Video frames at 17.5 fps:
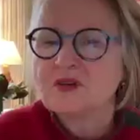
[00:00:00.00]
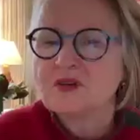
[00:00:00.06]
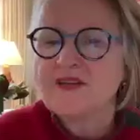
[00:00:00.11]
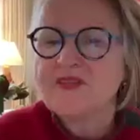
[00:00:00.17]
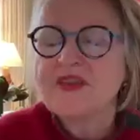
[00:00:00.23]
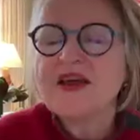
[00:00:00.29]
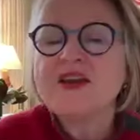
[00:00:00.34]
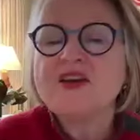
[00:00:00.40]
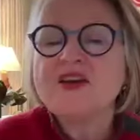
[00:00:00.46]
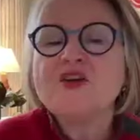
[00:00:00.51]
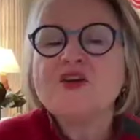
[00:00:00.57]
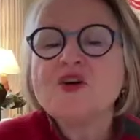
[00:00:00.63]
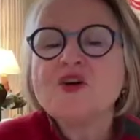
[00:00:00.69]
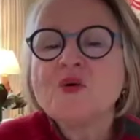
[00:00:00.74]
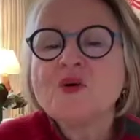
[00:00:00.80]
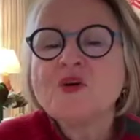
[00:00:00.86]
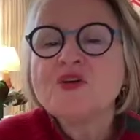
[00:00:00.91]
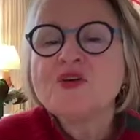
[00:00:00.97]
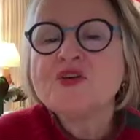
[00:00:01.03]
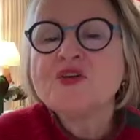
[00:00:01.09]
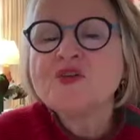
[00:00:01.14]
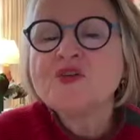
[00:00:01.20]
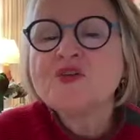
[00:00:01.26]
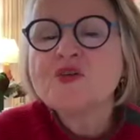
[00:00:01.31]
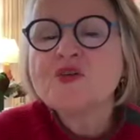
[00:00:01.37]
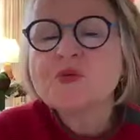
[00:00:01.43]
And then you know what you
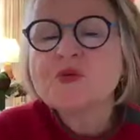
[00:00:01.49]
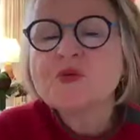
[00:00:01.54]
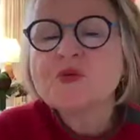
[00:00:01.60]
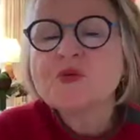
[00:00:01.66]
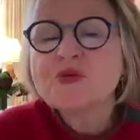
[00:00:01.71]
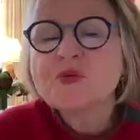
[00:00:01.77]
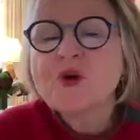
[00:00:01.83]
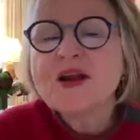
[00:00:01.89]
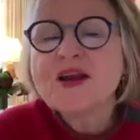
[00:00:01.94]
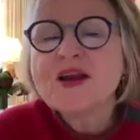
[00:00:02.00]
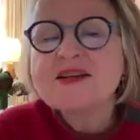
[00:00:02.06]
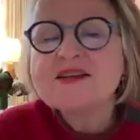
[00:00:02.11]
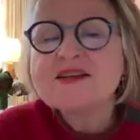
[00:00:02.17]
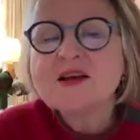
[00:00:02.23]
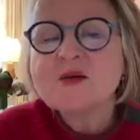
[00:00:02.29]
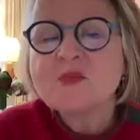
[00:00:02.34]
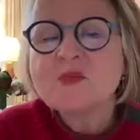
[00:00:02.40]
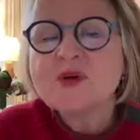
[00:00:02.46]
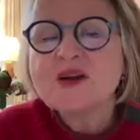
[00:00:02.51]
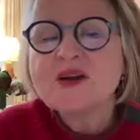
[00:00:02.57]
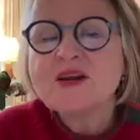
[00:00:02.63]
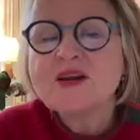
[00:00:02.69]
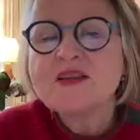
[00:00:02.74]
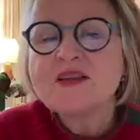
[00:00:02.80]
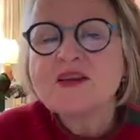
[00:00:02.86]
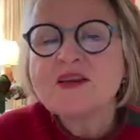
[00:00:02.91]
do? You persuade
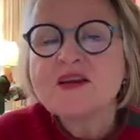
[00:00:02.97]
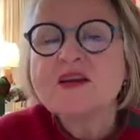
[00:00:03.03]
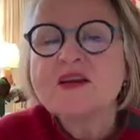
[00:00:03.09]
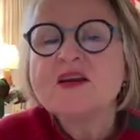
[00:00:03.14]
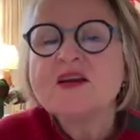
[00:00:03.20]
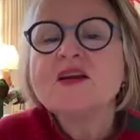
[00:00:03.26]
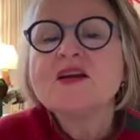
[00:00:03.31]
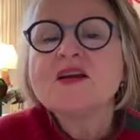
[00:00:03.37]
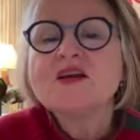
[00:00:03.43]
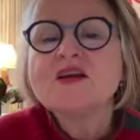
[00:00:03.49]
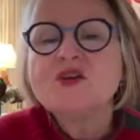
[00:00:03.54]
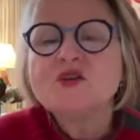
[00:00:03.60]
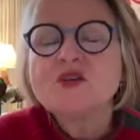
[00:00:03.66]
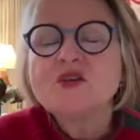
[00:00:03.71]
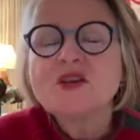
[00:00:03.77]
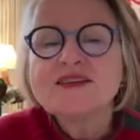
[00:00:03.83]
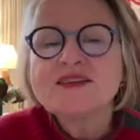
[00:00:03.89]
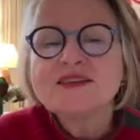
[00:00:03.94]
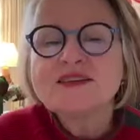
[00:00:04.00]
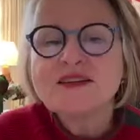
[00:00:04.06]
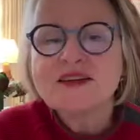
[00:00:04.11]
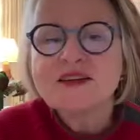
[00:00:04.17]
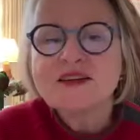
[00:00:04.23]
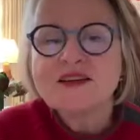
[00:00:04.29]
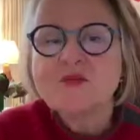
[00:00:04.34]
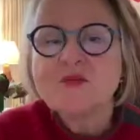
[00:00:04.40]
somebody that you'd like to
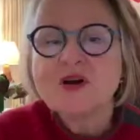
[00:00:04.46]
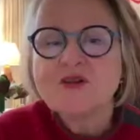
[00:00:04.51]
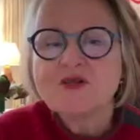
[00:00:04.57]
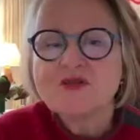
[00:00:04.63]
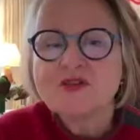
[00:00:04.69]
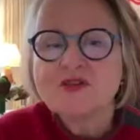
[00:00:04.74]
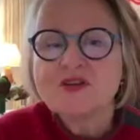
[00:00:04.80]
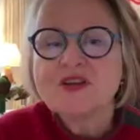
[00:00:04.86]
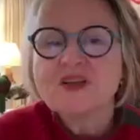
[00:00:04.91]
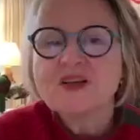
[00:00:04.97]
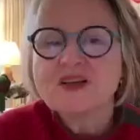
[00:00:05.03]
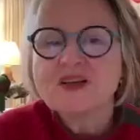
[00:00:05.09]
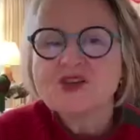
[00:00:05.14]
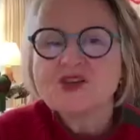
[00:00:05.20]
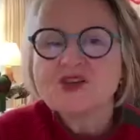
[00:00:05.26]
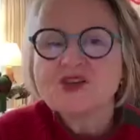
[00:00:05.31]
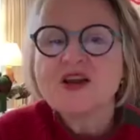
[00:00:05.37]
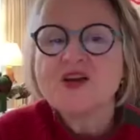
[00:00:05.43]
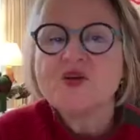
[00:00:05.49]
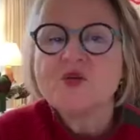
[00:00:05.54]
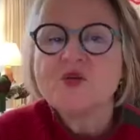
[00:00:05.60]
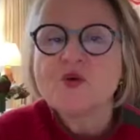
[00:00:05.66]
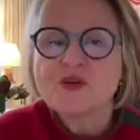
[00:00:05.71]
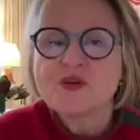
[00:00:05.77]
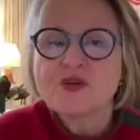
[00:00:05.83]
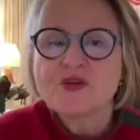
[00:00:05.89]
take them out for lunch, and you
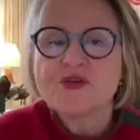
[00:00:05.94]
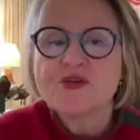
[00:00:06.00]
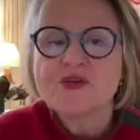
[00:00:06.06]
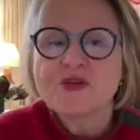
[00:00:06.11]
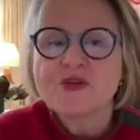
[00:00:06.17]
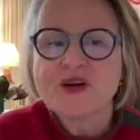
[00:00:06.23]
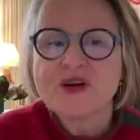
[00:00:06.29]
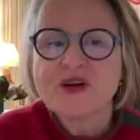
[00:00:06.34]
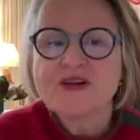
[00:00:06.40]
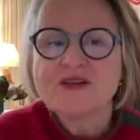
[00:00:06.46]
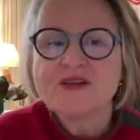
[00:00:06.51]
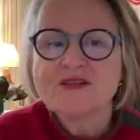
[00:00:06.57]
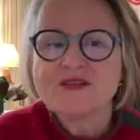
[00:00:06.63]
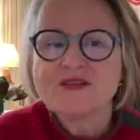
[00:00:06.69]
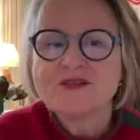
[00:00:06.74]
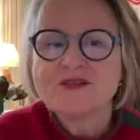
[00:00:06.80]
order a drink.